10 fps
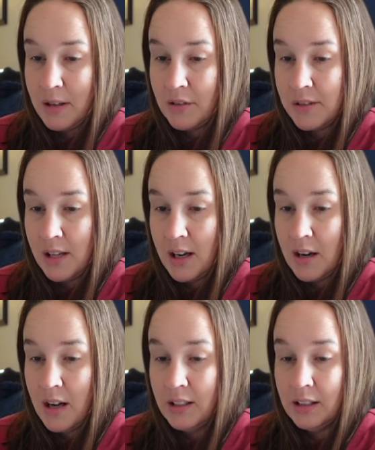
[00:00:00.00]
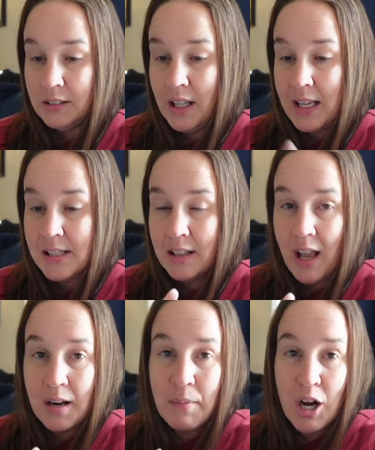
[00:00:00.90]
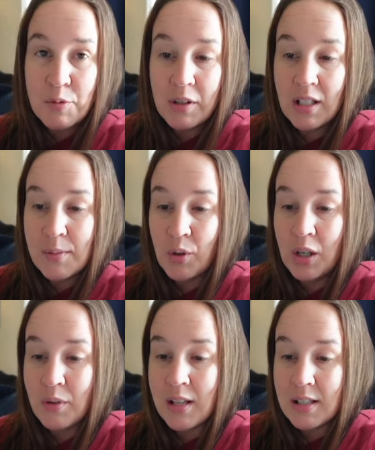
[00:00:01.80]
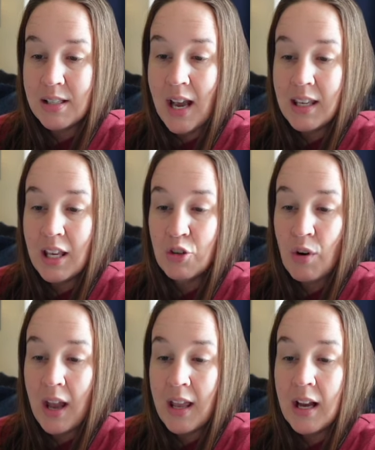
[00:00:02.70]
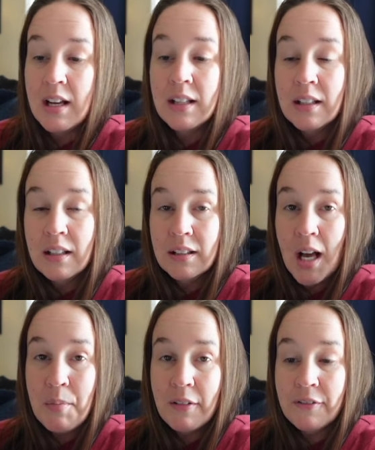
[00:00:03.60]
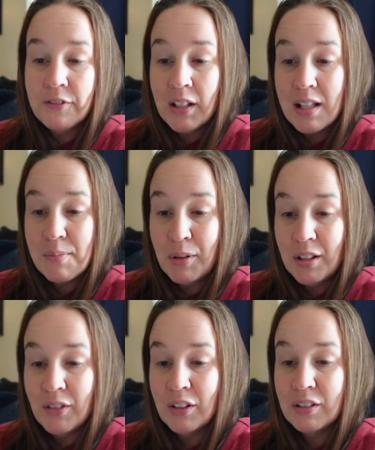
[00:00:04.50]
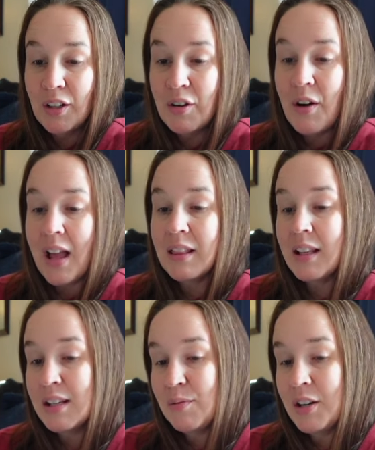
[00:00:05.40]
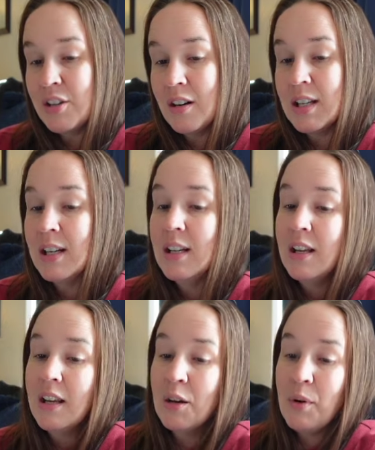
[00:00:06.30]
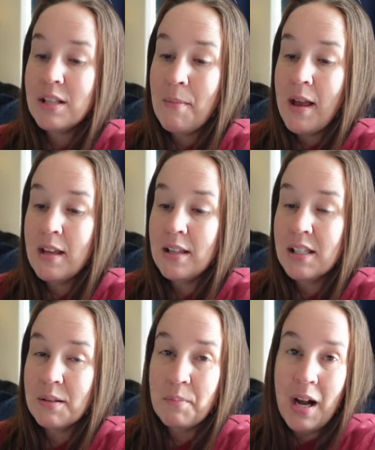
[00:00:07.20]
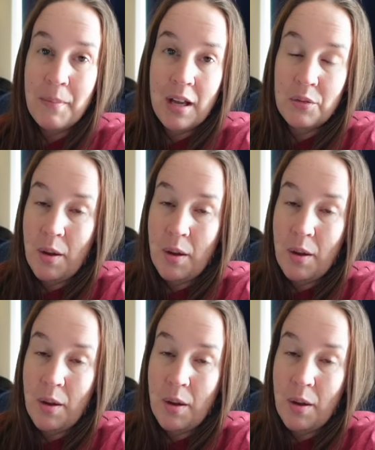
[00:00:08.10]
bundle sale. And then the last sale I had on Poshmark this morning was this Nike gray club fleece pullover logo athletic sweatshirt. It was a men's, bought by a